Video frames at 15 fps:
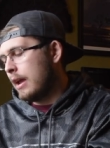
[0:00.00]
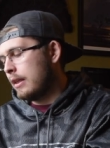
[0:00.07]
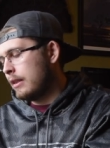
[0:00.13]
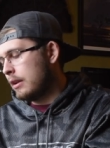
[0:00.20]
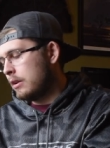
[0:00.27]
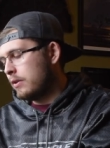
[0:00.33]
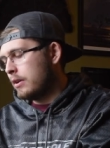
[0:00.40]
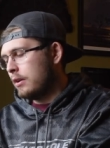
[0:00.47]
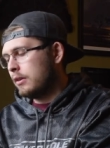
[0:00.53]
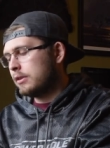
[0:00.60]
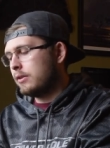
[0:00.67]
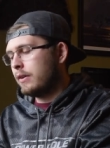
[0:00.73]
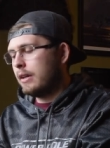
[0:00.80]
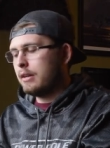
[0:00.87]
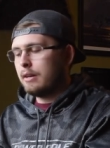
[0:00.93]
And then you can
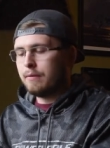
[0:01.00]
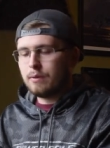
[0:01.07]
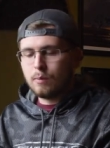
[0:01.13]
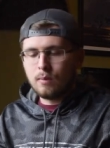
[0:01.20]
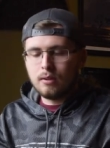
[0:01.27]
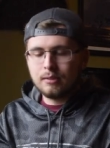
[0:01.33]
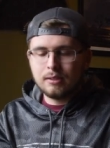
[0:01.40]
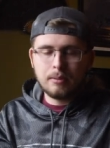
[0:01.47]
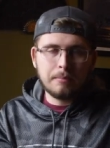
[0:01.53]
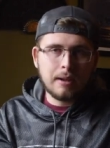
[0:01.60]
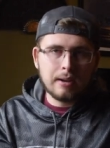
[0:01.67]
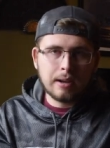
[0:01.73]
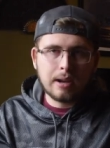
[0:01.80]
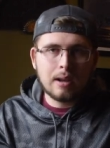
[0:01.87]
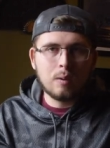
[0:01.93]
also get different ones
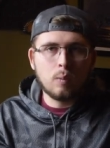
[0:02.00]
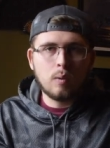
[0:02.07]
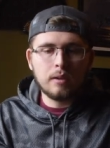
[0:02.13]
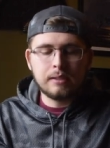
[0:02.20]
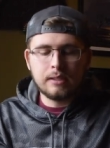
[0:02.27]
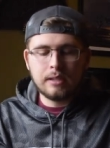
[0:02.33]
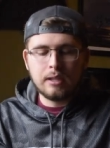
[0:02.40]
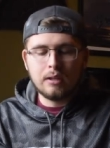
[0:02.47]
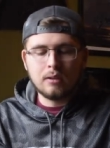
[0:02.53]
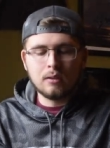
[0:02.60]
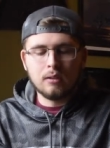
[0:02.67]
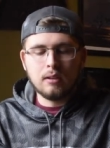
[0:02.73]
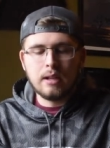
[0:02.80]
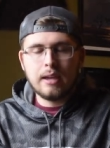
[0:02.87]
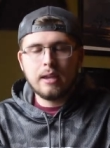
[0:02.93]
depending on what's in
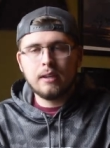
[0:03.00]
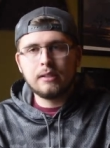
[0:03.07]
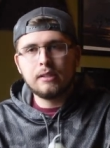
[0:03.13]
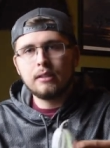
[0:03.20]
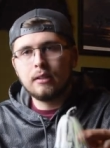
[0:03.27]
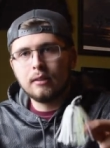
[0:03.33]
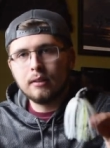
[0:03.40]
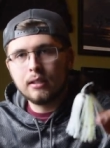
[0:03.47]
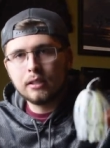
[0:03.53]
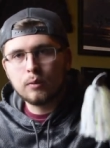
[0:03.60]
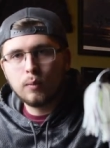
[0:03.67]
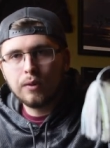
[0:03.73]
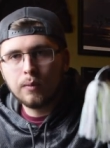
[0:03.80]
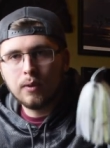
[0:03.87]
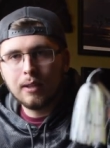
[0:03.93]
your lakes.
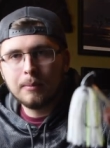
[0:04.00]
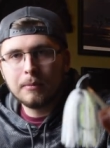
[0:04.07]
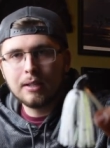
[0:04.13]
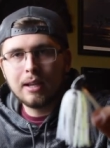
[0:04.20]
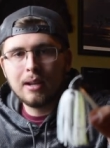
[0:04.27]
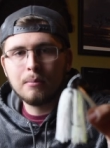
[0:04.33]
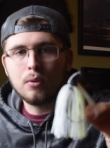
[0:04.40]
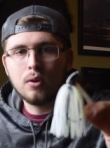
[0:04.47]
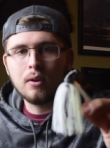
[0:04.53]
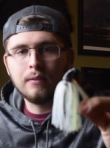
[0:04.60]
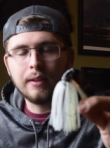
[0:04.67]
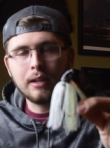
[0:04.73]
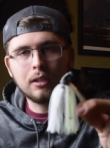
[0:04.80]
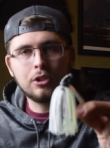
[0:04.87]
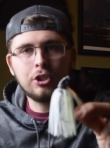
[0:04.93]
This one will imitate more of
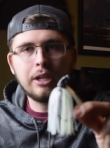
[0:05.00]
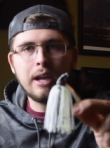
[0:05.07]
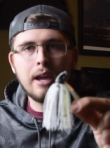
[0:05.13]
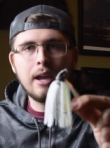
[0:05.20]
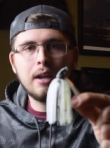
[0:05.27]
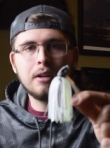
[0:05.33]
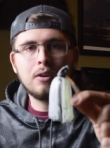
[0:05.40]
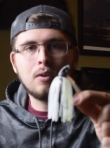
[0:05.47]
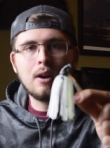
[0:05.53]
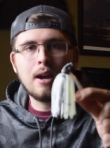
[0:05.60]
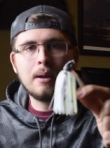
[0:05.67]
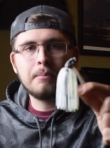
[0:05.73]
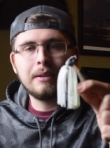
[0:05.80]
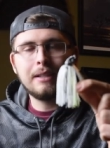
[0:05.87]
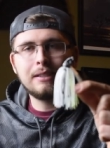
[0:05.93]
like a shad,
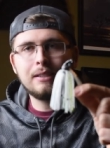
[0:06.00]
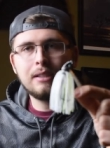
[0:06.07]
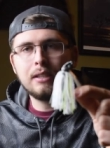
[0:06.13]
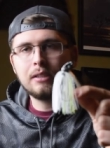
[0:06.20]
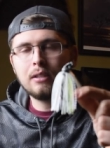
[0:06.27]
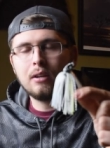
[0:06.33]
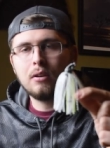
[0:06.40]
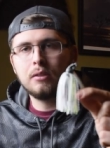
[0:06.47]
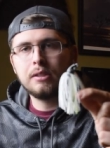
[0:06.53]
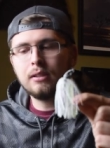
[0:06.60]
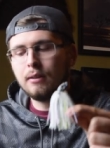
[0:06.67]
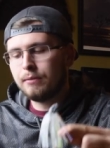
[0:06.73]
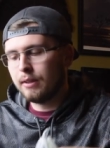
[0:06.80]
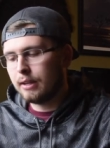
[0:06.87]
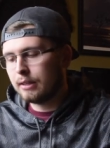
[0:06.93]
crappie, cisco,
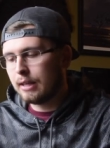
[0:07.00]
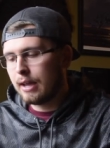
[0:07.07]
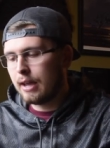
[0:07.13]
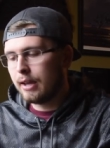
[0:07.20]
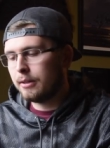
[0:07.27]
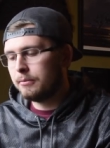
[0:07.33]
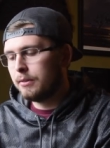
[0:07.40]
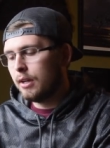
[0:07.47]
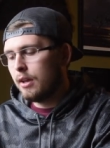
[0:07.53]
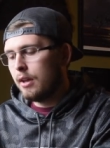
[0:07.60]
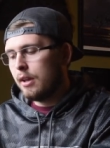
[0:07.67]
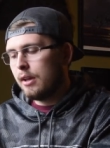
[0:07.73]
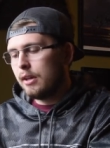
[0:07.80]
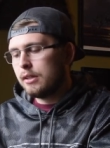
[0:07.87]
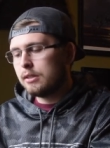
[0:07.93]
stuff like that.
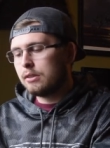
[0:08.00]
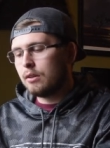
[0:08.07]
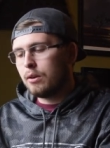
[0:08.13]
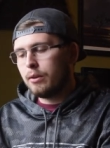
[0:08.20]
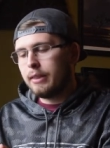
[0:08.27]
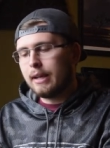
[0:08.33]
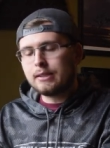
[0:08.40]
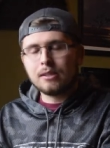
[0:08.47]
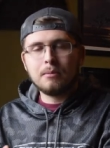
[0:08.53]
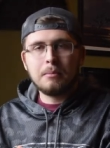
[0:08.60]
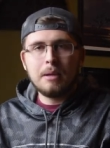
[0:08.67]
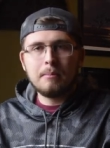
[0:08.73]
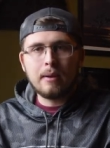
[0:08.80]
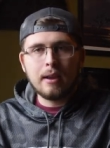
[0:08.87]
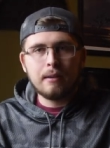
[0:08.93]
So that's going
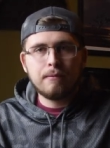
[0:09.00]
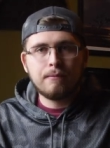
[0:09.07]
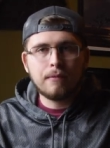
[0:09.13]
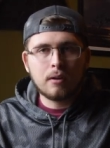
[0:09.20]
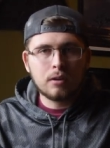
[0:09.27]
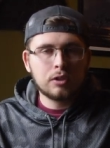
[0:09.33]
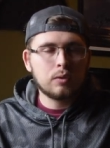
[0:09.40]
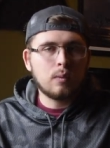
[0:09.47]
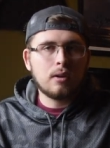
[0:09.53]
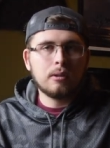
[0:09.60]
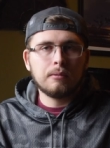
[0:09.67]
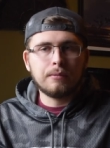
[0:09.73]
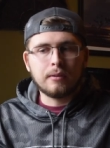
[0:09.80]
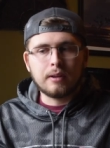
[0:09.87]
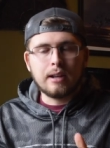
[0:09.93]
to be my first
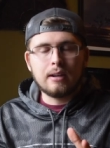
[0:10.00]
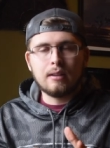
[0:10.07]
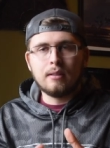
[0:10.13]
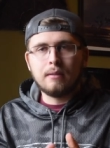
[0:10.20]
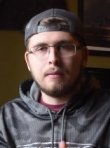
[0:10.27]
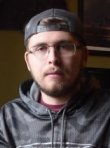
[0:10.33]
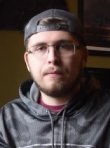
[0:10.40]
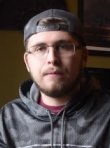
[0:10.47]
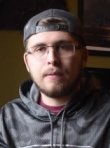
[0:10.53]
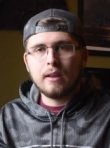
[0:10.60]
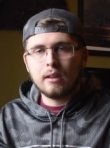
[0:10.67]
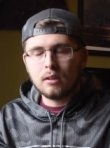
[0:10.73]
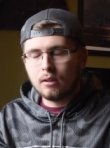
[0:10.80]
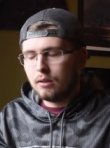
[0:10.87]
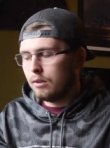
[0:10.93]
one for kind of the
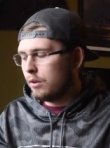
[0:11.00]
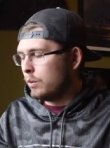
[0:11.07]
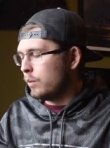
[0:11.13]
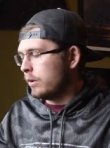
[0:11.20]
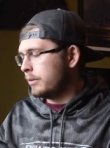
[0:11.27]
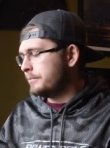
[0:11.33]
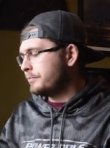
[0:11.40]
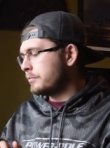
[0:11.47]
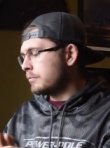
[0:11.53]
fifth lure.